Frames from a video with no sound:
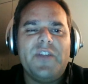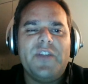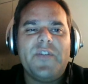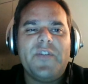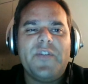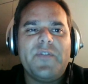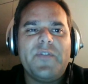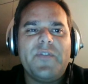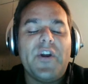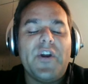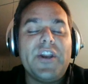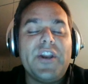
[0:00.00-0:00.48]

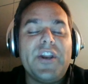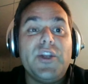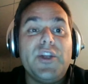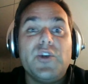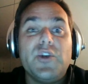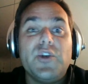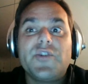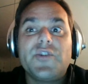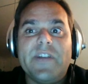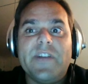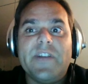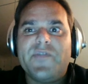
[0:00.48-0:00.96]
finding
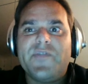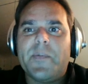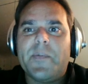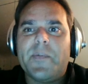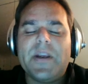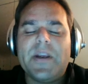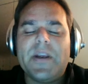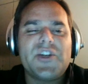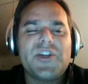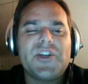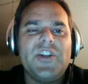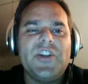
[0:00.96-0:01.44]
useful
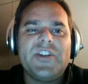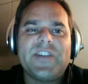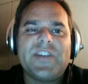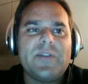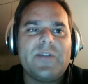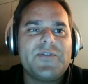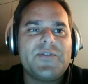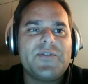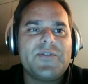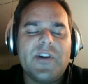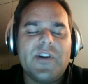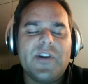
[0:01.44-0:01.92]
information that's
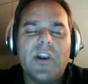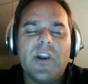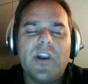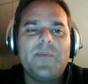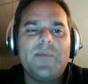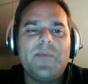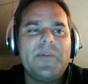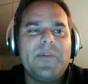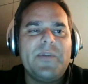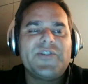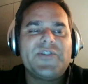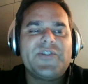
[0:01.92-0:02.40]
out
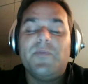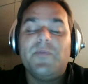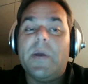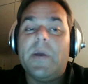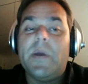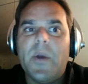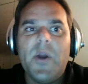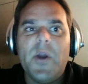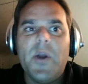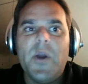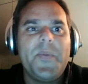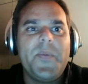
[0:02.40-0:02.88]
online, whether it's on my
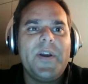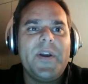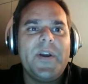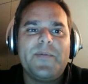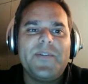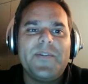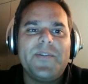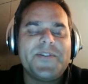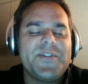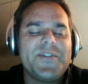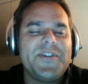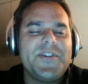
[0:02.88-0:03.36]
mobile
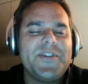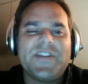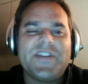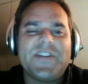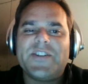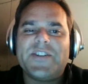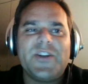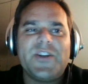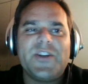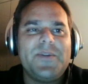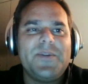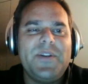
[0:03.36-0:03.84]
or it's on
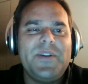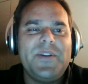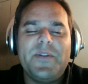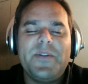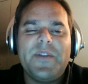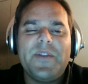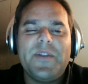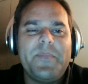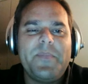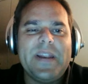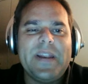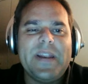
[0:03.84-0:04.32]
desktop.
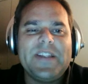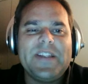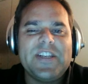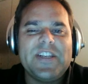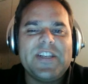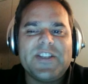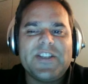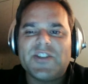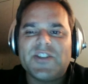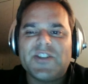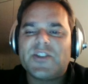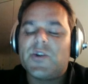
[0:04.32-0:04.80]
The
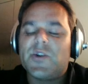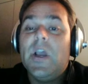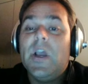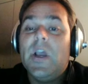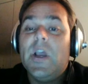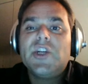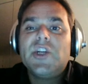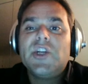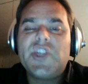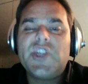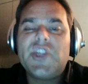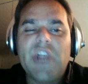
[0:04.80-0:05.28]
ability to just
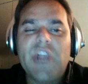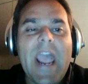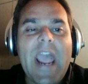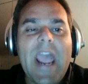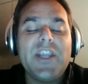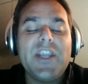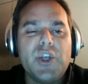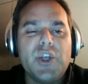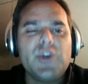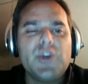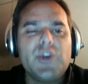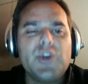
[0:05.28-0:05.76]

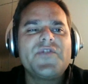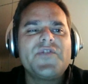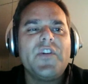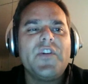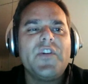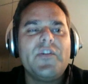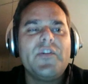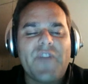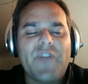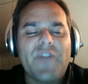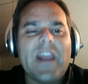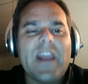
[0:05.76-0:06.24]
share
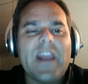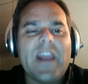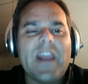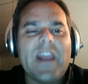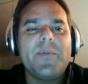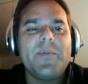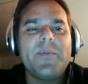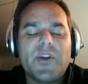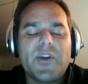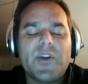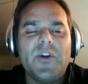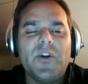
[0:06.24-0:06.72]
useful,
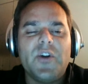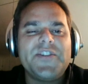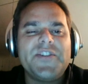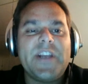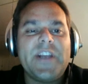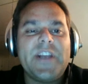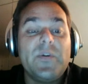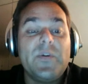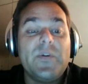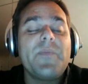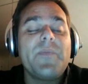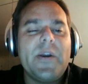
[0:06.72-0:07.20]
valuable
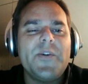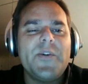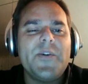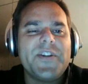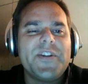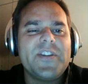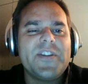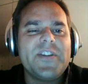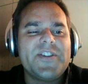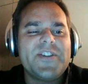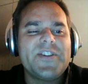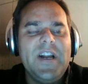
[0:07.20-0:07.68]
content with my
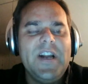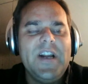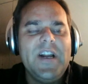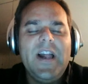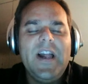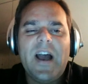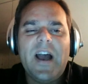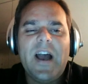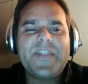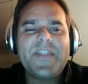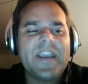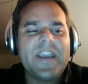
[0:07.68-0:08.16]
audience.
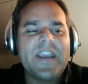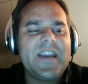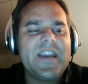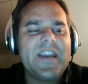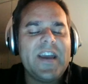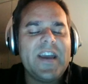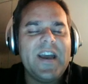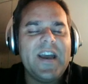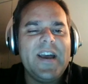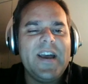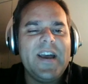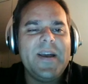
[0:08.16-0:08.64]
I
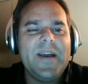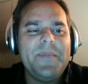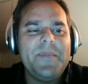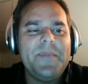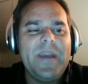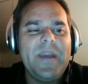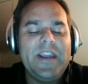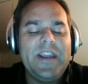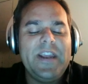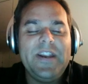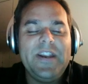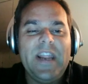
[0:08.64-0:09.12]
think
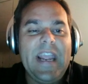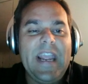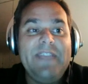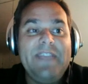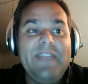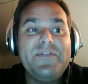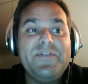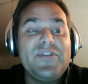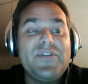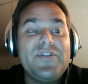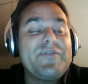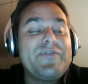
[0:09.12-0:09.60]

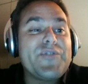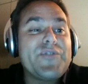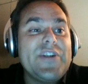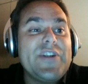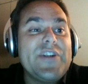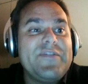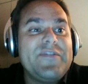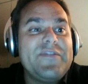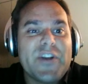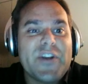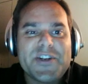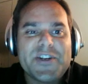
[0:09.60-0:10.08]
even the
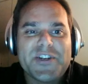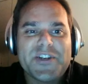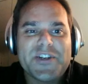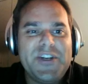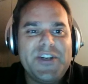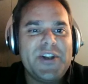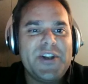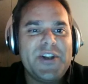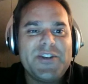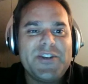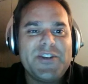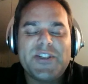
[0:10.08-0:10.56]
free version,
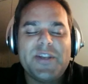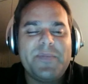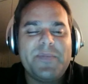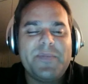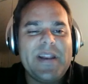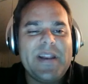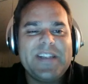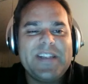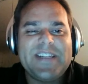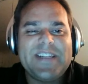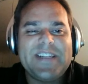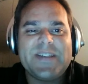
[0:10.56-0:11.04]
just the
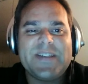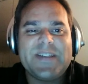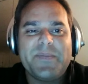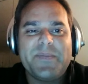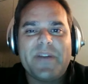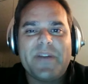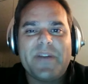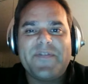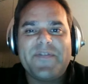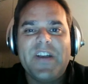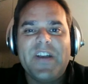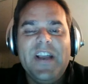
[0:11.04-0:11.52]
ability to
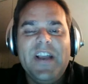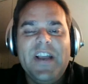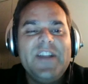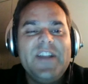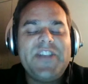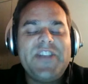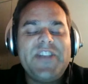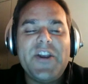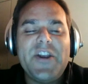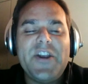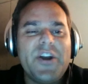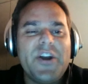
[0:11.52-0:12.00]
buffer
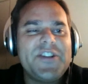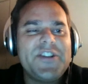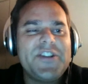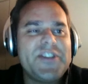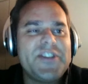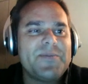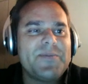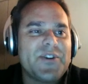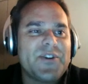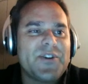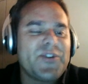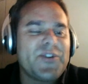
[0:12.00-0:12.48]
10
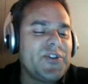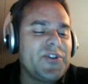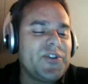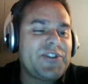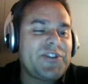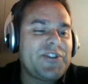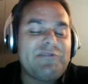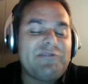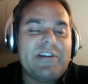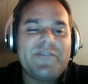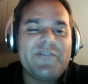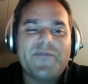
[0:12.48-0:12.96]
items across
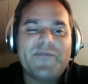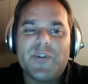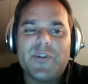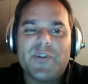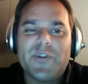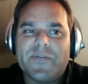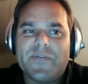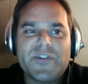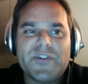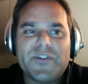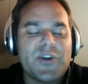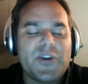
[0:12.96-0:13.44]
3 or 4
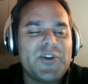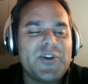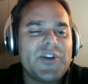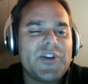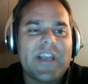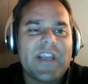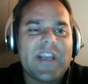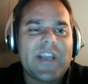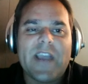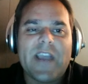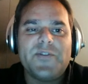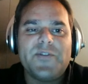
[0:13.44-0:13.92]
different
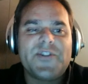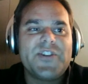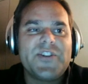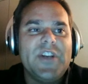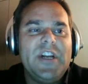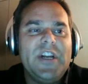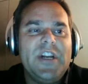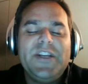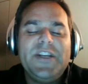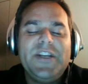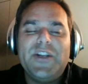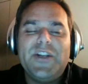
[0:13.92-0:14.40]
social accounts,
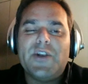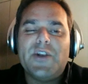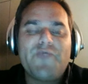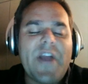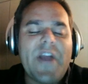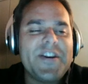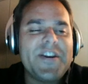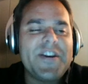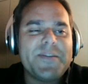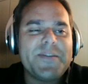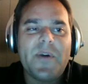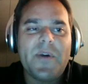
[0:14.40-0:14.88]

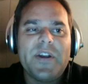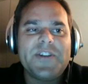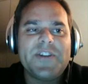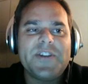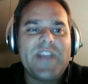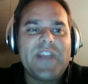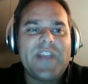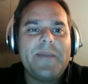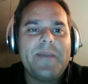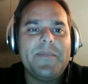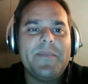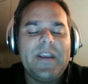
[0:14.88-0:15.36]

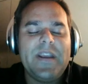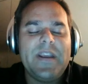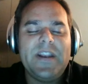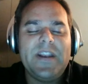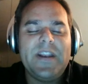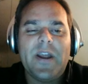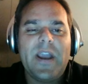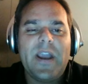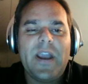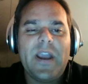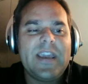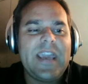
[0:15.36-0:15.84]
randomize them,
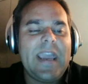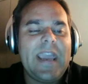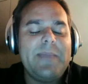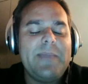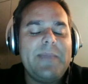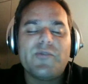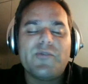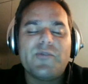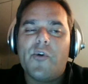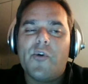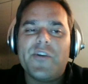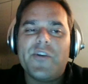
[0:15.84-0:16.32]
and
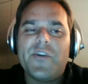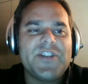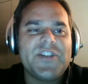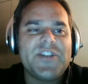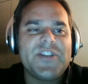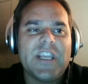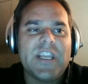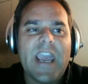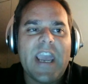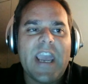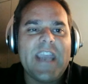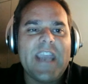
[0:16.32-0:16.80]
keep your
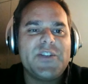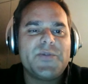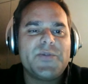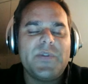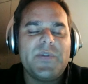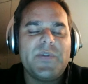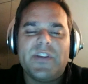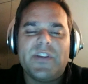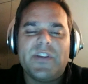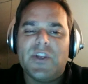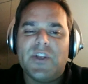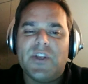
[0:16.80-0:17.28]
audience engaged
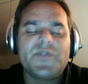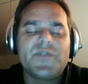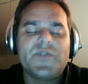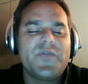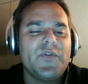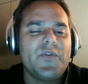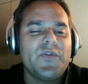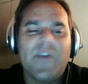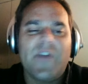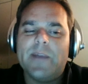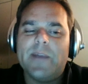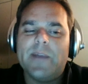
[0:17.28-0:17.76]
with
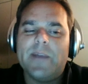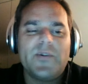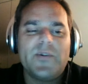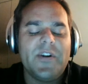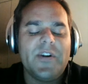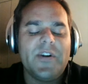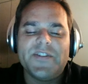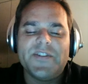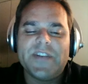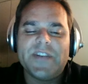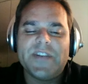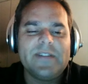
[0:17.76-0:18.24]
useful, valuable
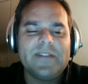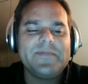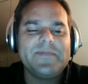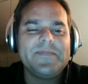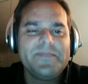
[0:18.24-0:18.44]
content.